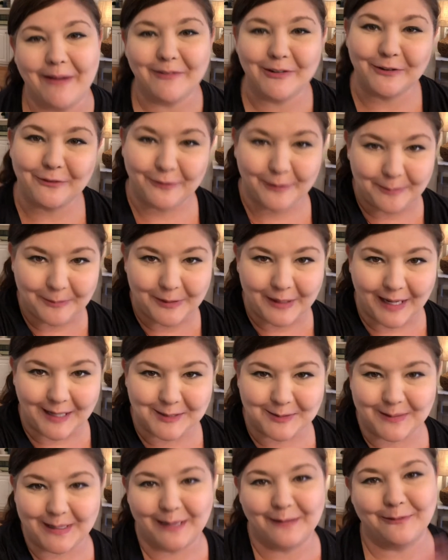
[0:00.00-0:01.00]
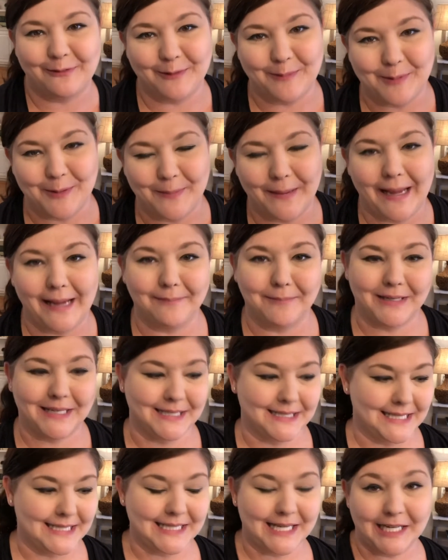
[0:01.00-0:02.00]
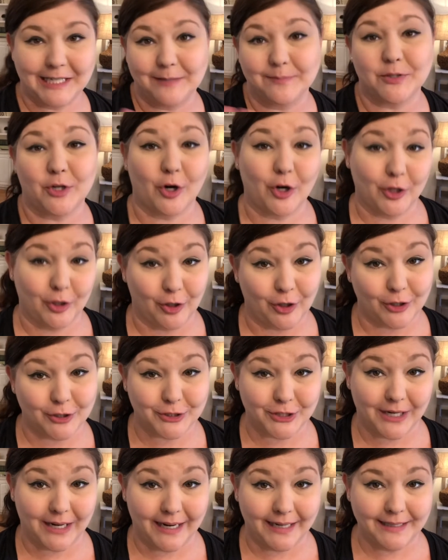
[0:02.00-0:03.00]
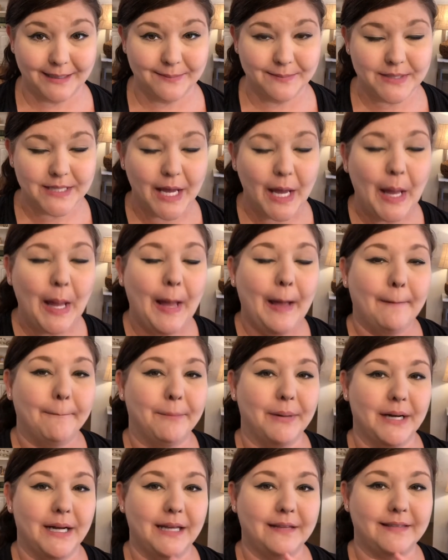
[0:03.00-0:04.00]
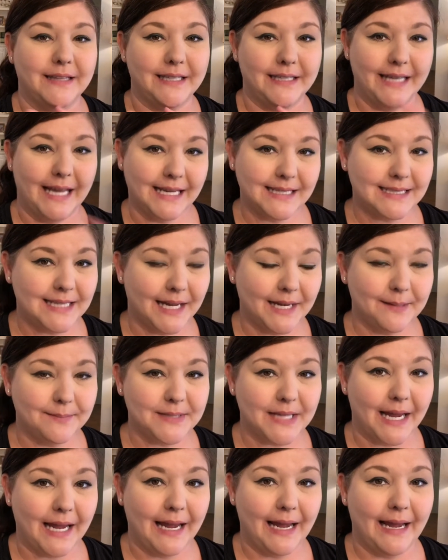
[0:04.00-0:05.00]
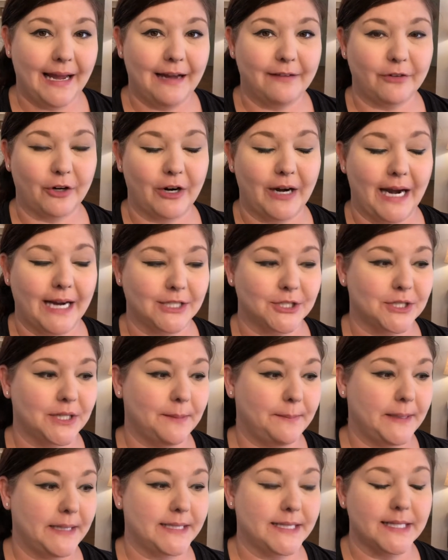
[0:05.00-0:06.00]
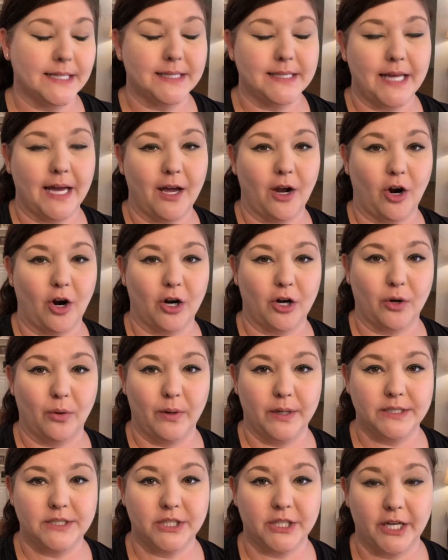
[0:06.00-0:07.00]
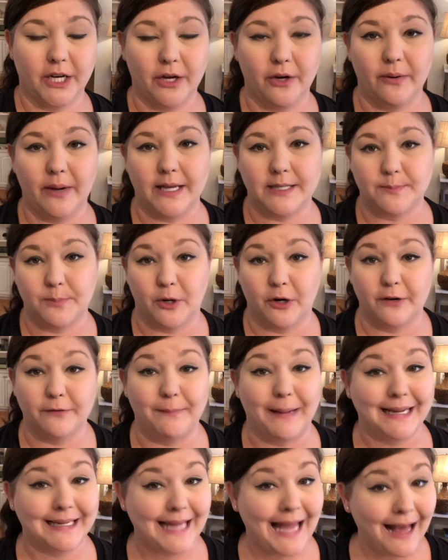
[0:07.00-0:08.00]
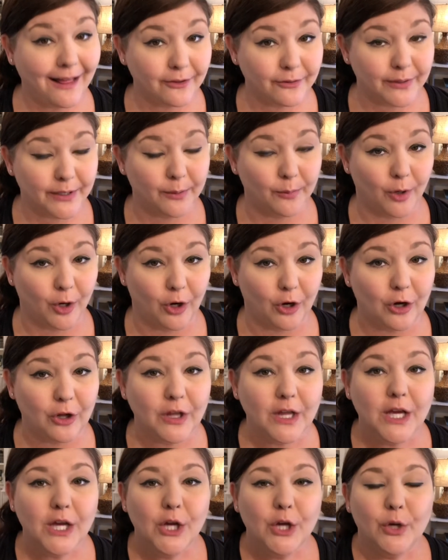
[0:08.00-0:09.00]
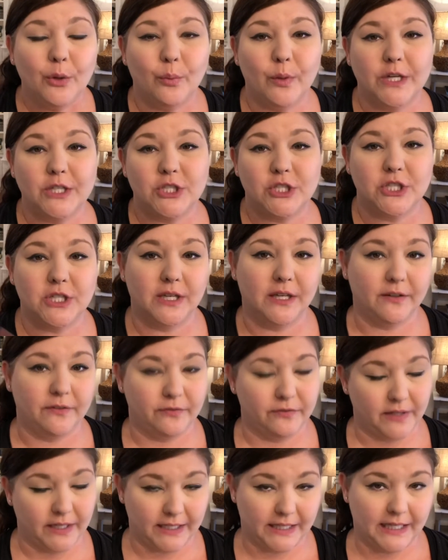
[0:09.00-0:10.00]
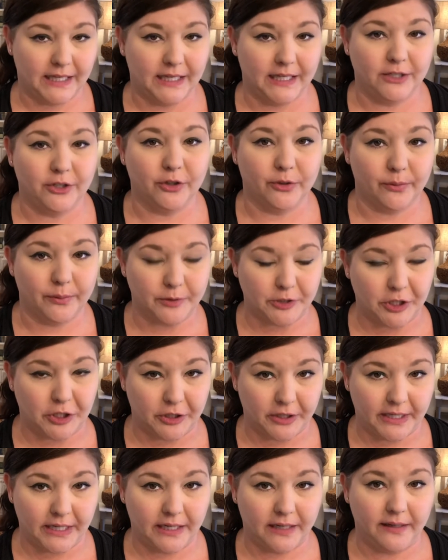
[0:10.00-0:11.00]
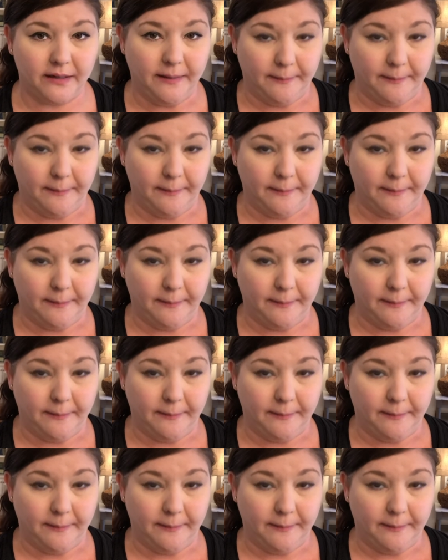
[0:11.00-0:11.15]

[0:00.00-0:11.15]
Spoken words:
to flip you guys around and flip you back because these items are larger items. But the next items I have are actually pieces that are going to go as part of my gallery wall, which if, again, you're returning